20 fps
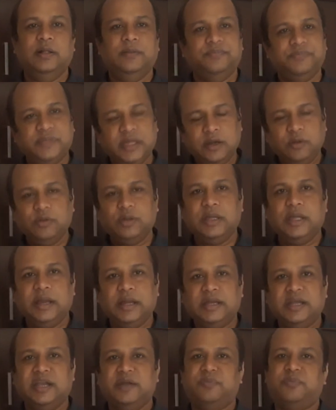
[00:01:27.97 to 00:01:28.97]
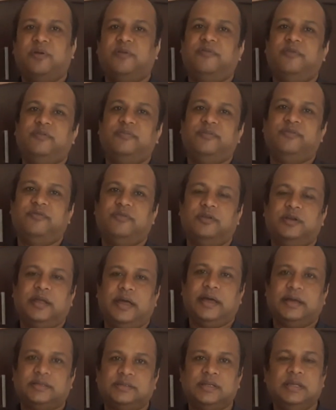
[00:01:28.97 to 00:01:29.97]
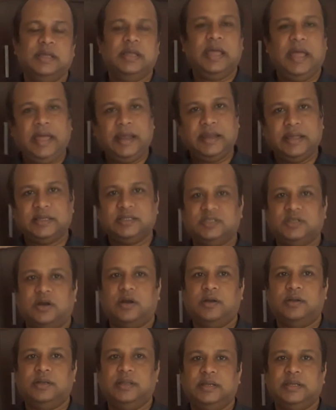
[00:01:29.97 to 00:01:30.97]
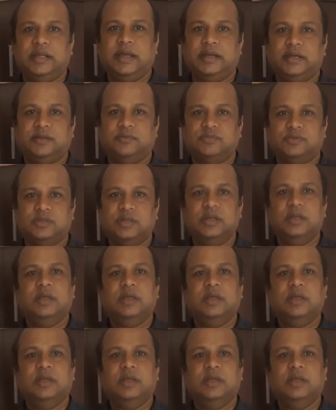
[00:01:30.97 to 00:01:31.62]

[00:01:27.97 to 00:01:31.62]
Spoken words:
Then we get net profit before tax and extraordinary items.